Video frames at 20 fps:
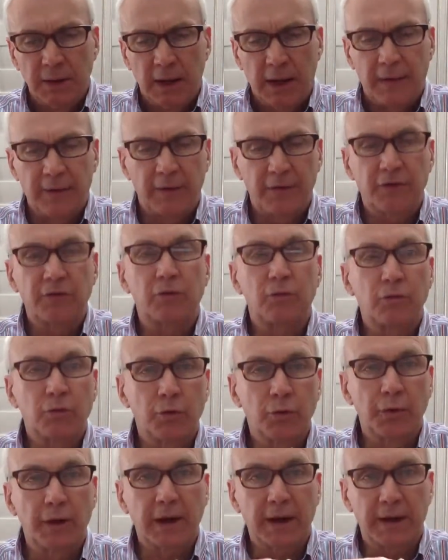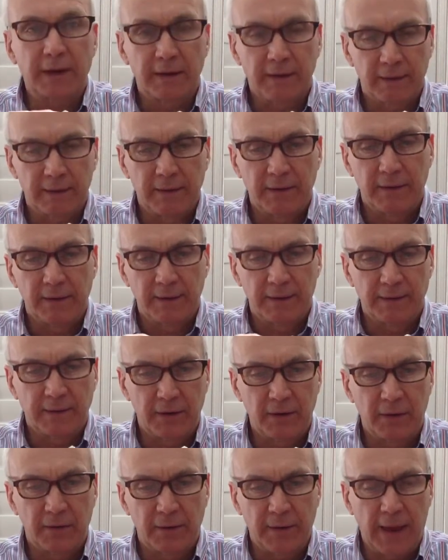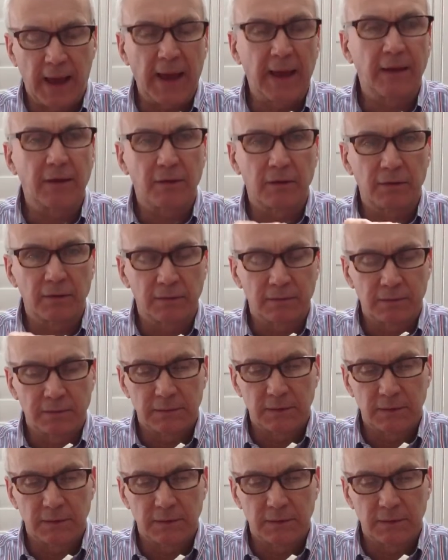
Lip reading: and there's a runic, an angle